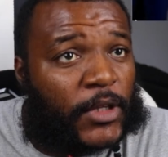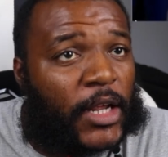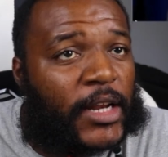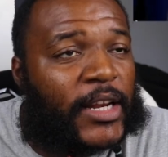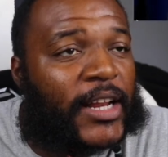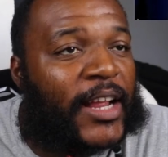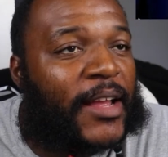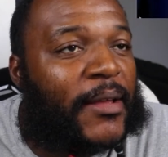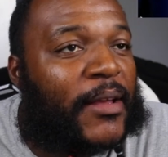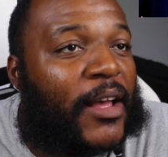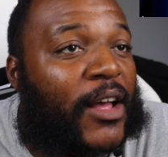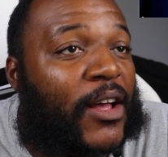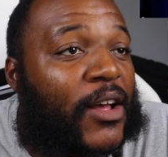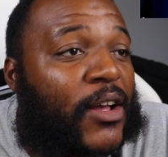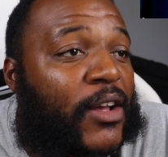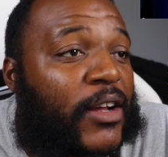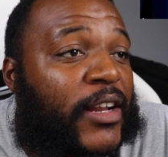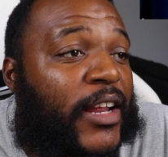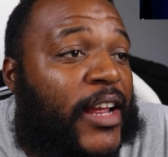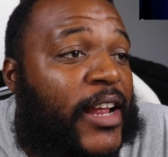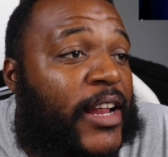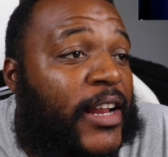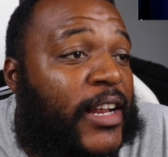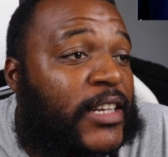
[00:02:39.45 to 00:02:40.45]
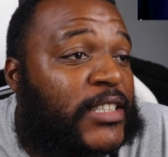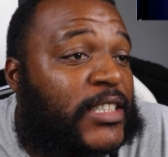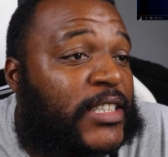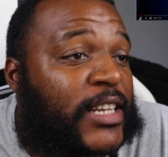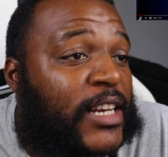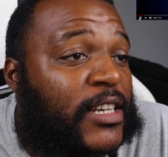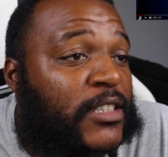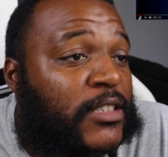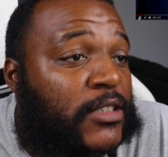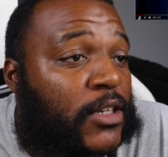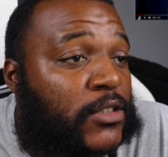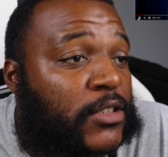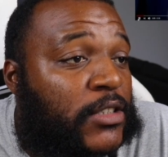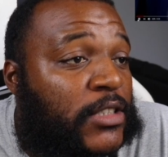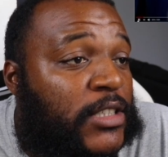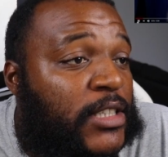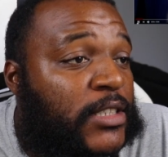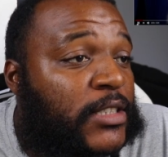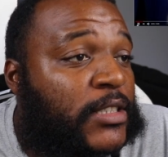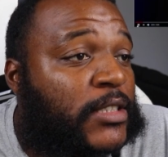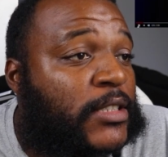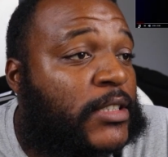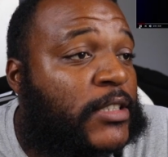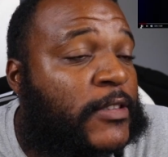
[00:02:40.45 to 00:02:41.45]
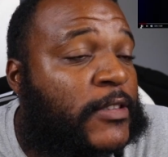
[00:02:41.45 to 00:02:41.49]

I think got, oh, okay, because he got social dentist.